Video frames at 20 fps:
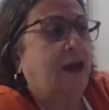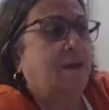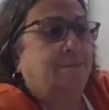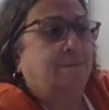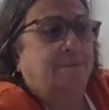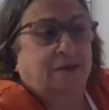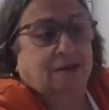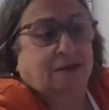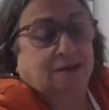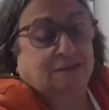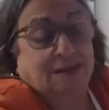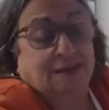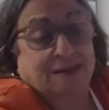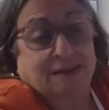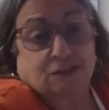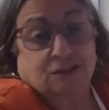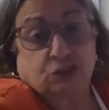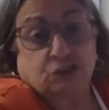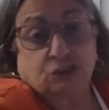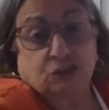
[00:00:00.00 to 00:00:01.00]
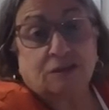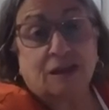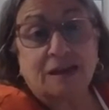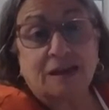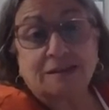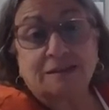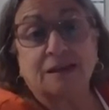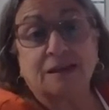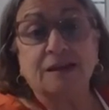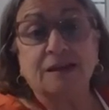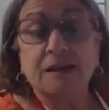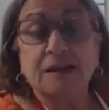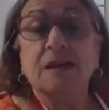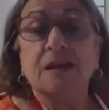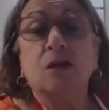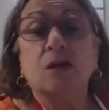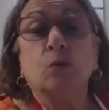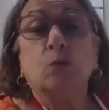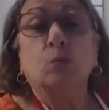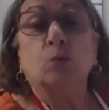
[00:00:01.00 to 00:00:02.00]
because I guess she liked it,
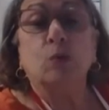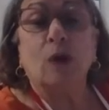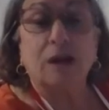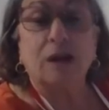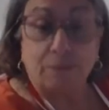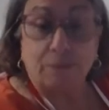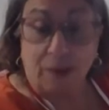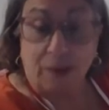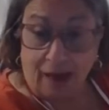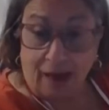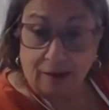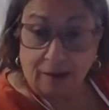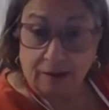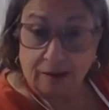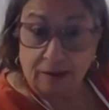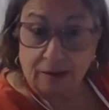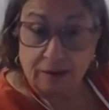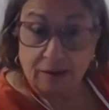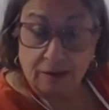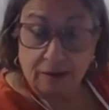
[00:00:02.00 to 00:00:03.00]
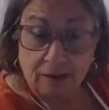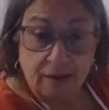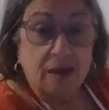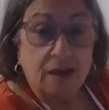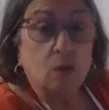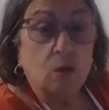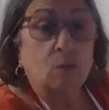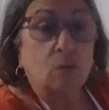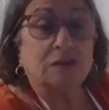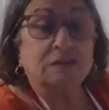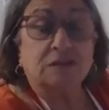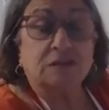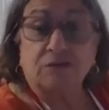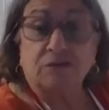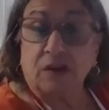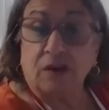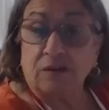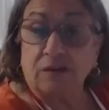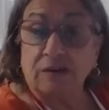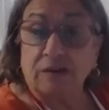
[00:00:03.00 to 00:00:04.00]
Red Pack was a
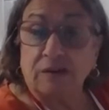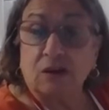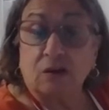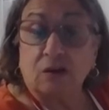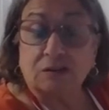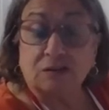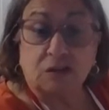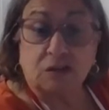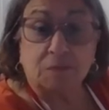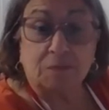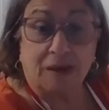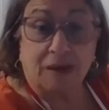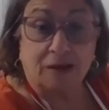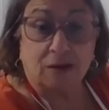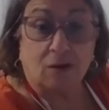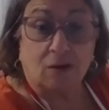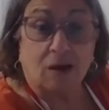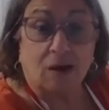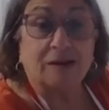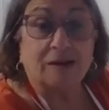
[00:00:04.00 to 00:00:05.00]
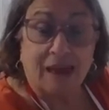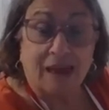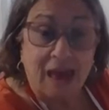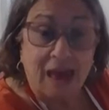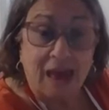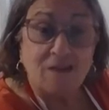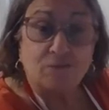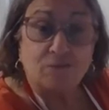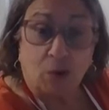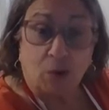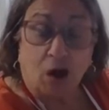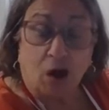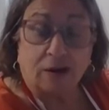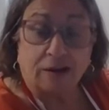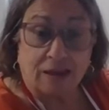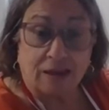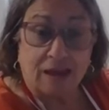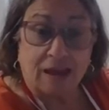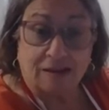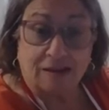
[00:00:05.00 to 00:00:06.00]
very good tomato, and I have bought
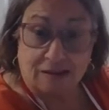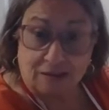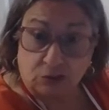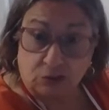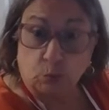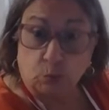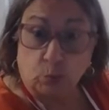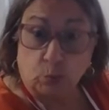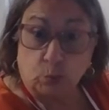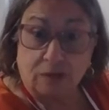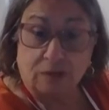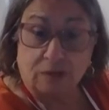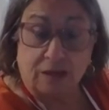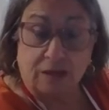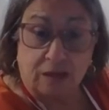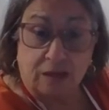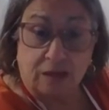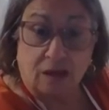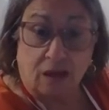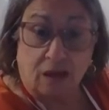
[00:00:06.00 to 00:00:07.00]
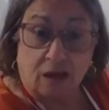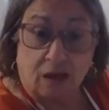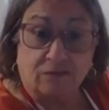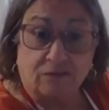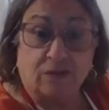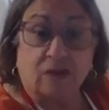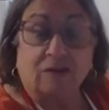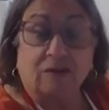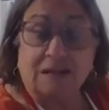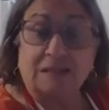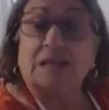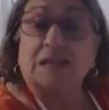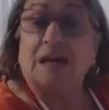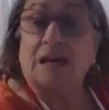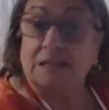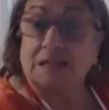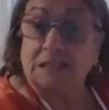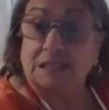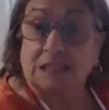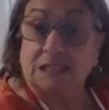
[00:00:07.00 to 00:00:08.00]
it, and it's really very
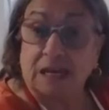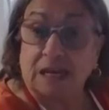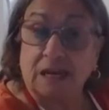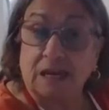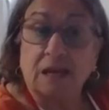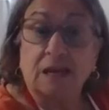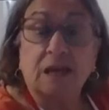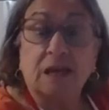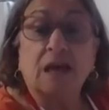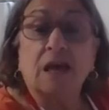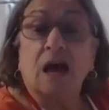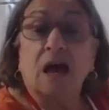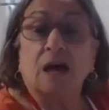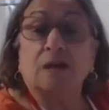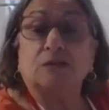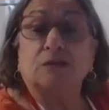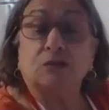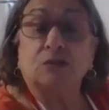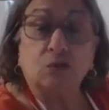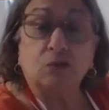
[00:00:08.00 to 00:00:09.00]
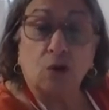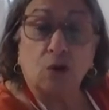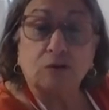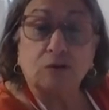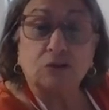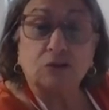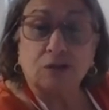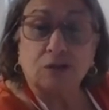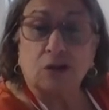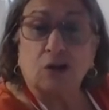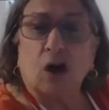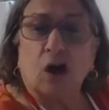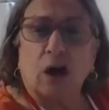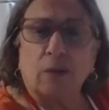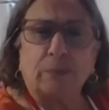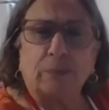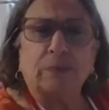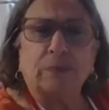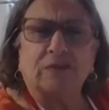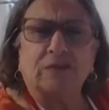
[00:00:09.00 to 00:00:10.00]
tasty. So those are the
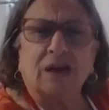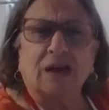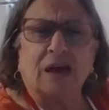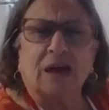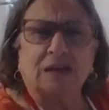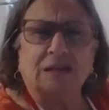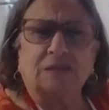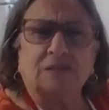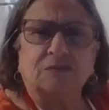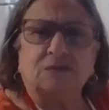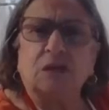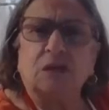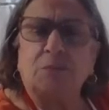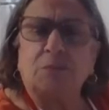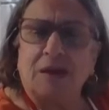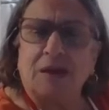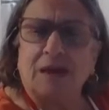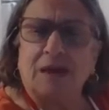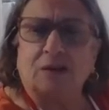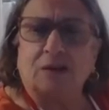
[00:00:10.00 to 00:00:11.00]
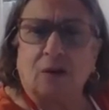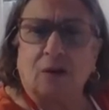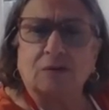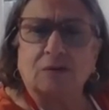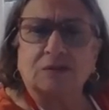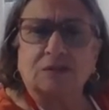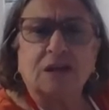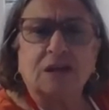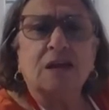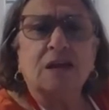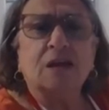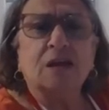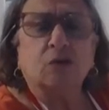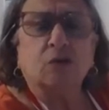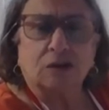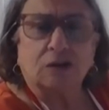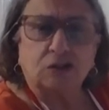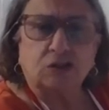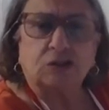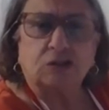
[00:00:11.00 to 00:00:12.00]
couple of kinds of tomatoes,
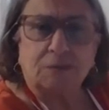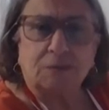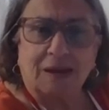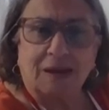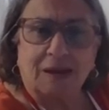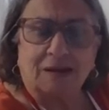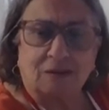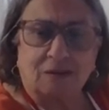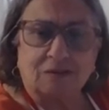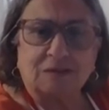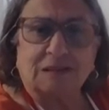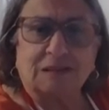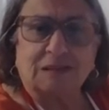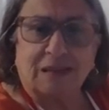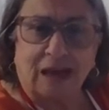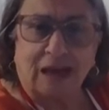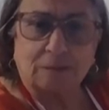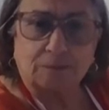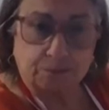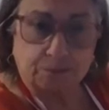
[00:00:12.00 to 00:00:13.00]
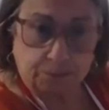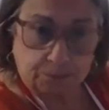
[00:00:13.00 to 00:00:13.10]
crushed tomatoes, that